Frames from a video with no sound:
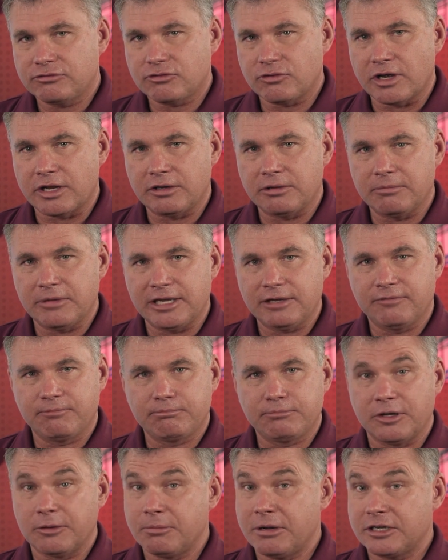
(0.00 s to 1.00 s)
trying to make
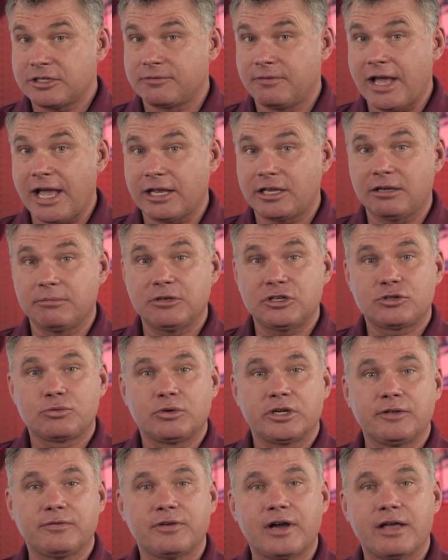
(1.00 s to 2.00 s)
the best vacuum at
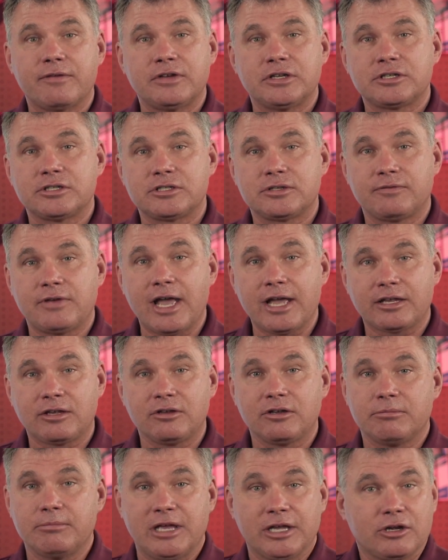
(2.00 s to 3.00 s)
25 inches of
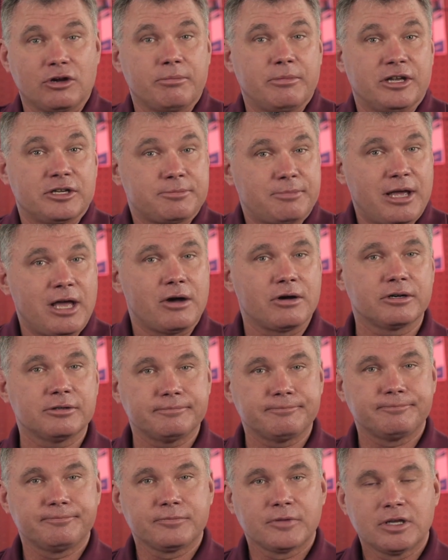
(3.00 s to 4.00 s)
vacuum to make our best power,
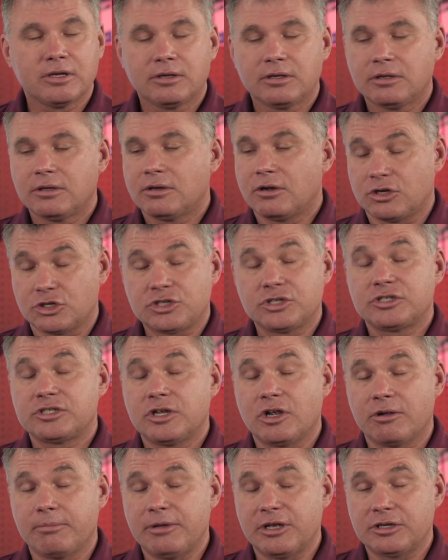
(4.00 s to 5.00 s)
or I should
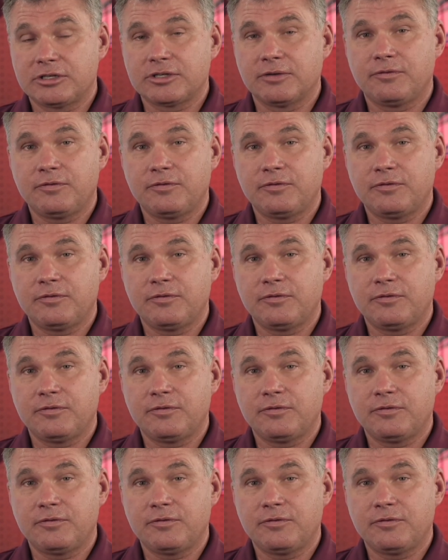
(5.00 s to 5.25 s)
say our best